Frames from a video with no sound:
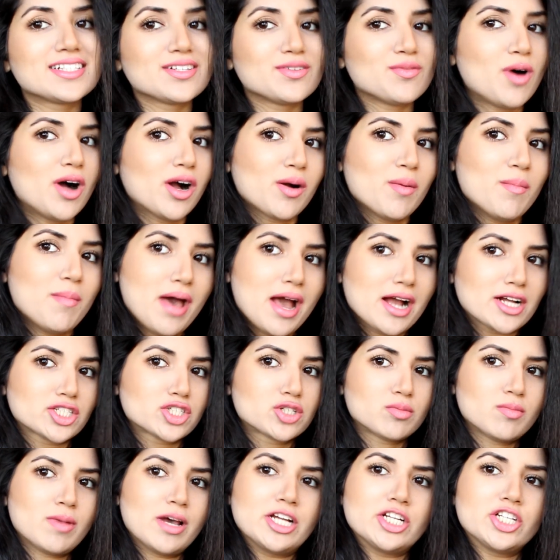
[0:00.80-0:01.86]
and welcome back
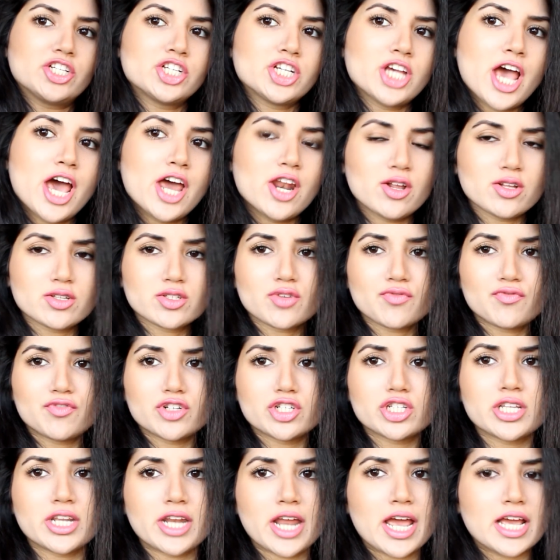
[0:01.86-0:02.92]
to my channel. So for
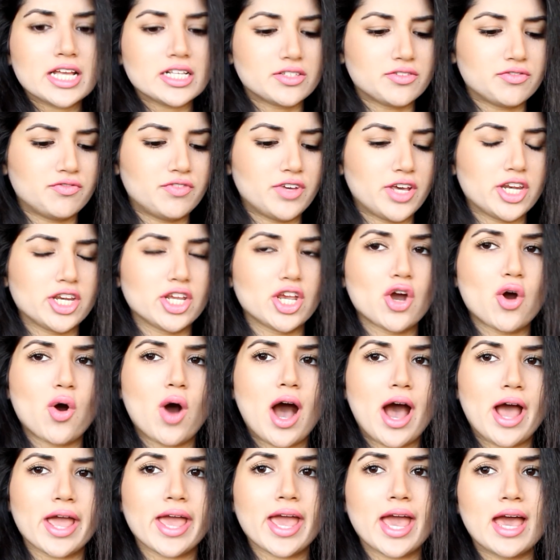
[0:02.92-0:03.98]
today's video,
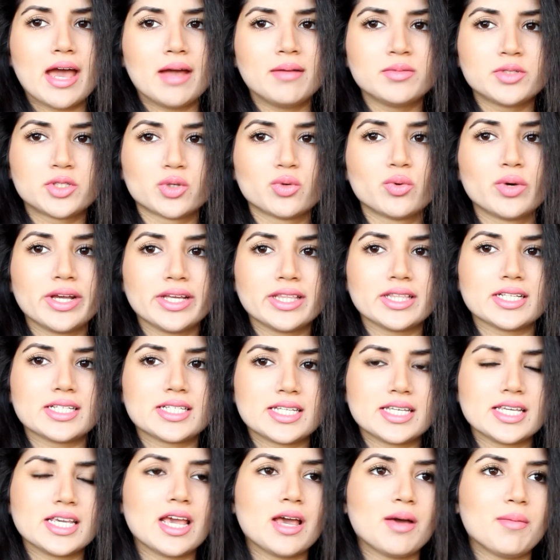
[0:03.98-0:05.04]
I am doing the
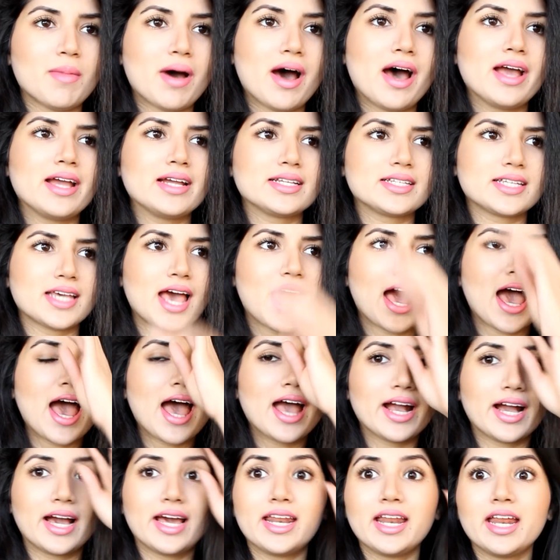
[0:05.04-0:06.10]
TMI
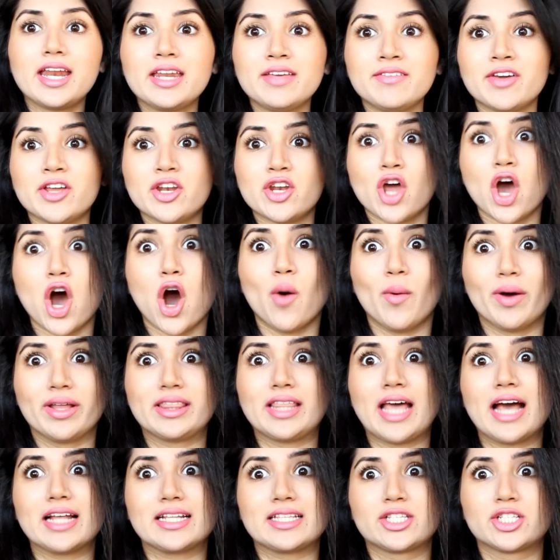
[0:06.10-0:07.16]
tag. I didn't even know
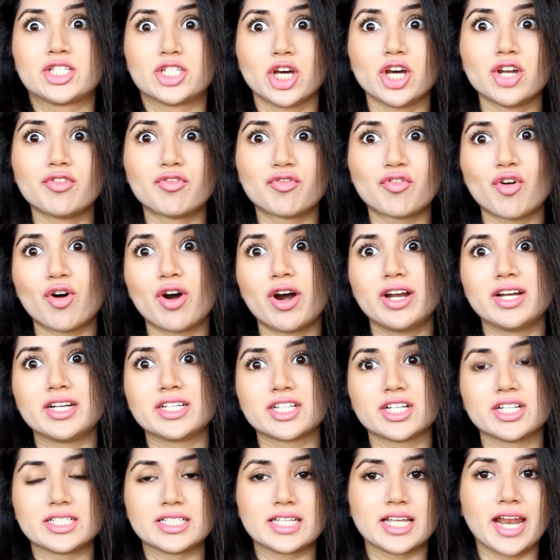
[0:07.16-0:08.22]
what that stood for
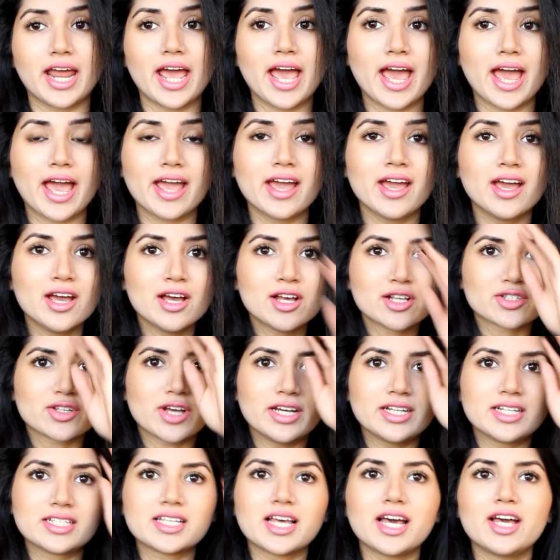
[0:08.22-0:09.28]
until today. So
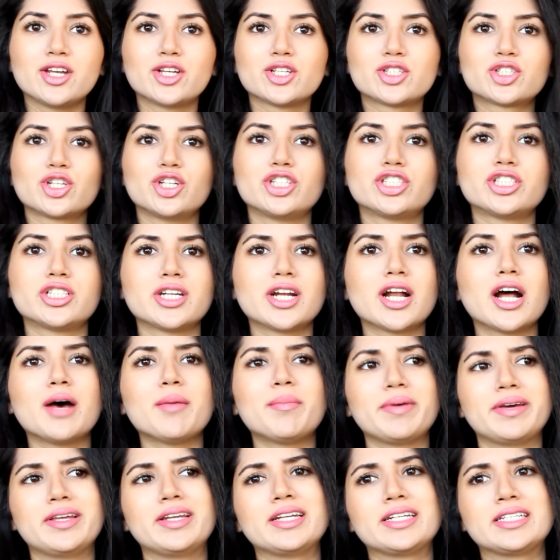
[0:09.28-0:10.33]
I decided to search it
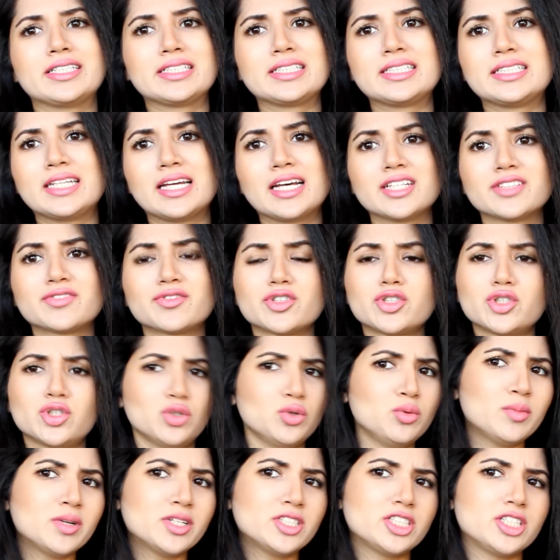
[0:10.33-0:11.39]
up and it stands for
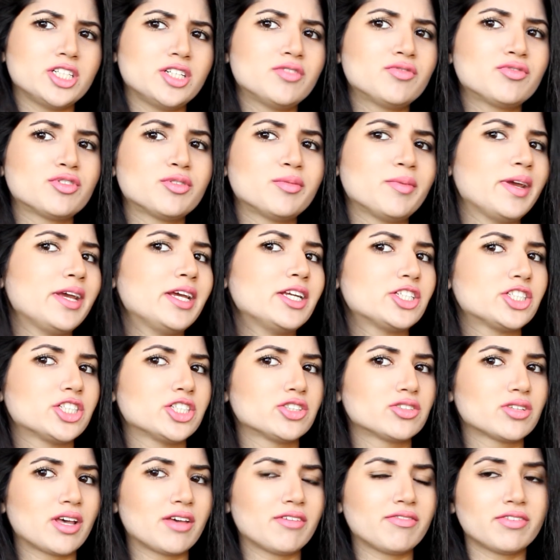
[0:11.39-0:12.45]
too much
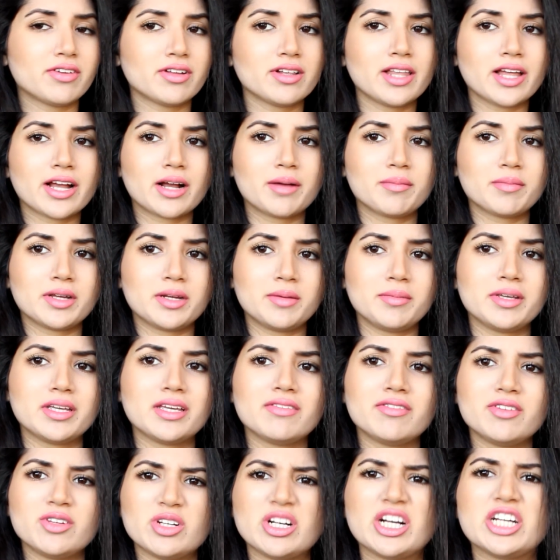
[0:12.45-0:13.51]
information. So I feel like I'm gonna be
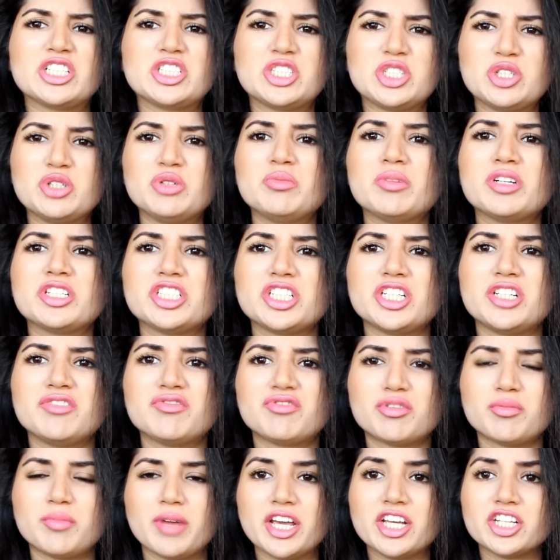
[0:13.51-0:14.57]
giving you guys too much
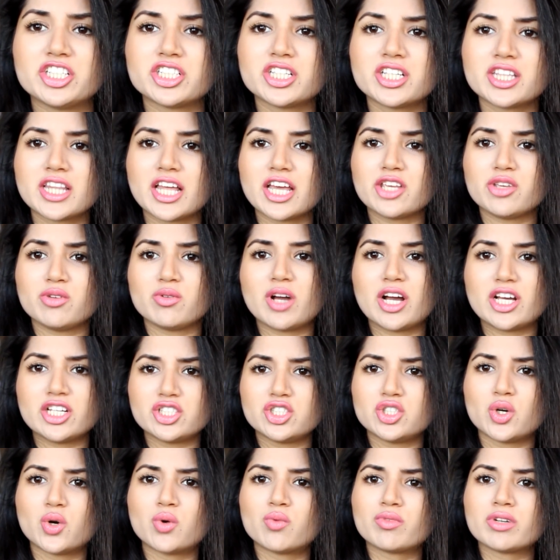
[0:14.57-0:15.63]
information that you
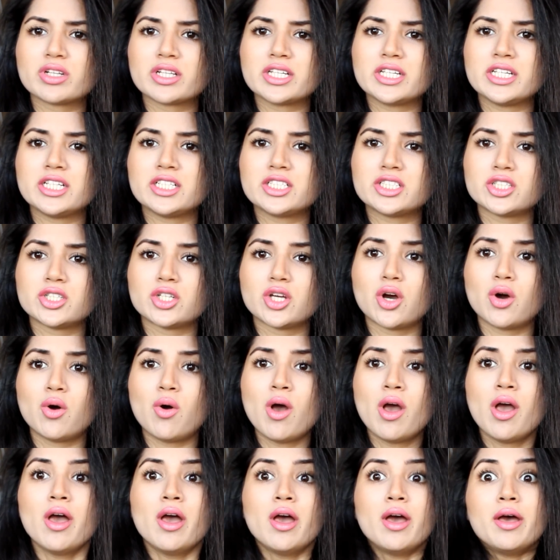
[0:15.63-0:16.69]
guys don't really need to know.